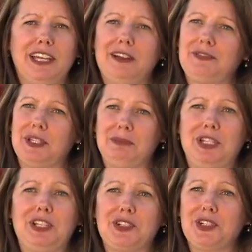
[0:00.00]
I have some
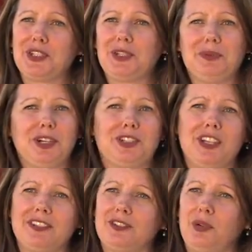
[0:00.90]
teachers who are
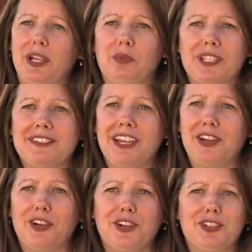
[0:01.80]
just great risk
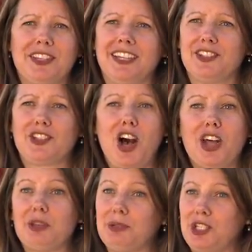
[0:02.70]
takers and saw
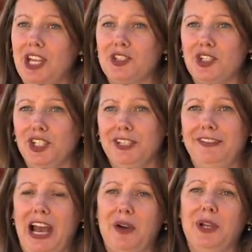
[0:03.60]
the potential of
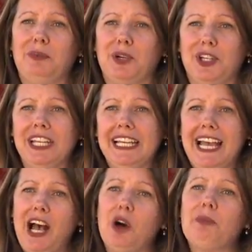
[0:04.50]
how it would
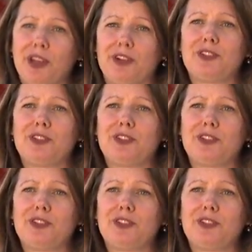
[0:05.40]
help their